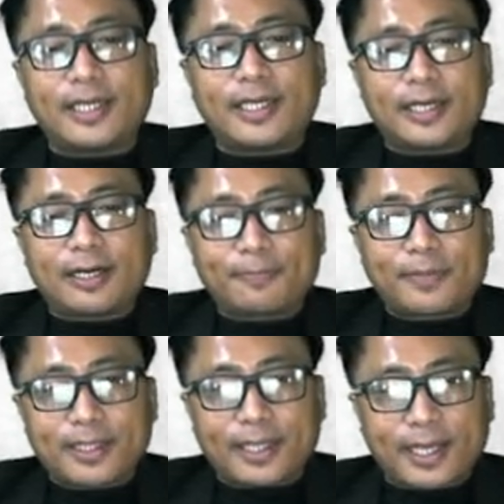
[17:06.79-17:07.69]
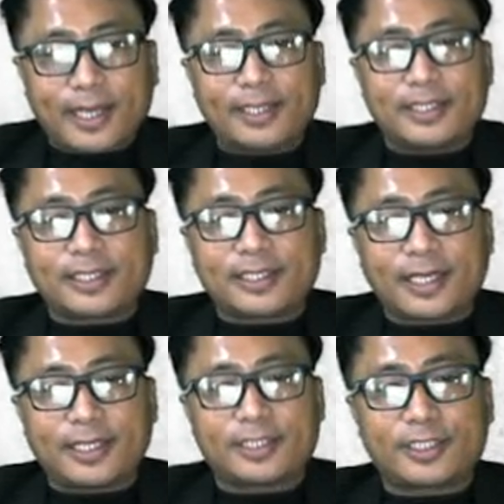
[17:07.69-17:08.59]
interrupted here in
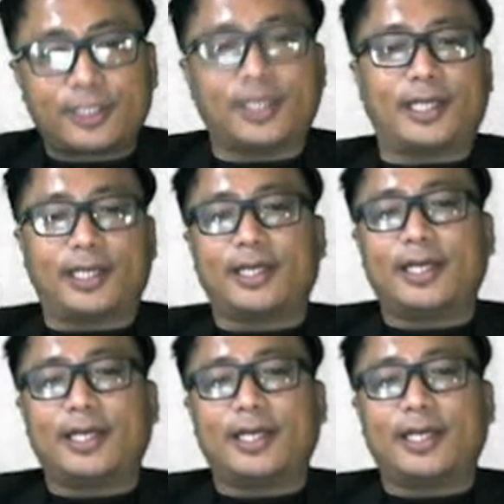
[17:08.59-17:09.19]
stage 3,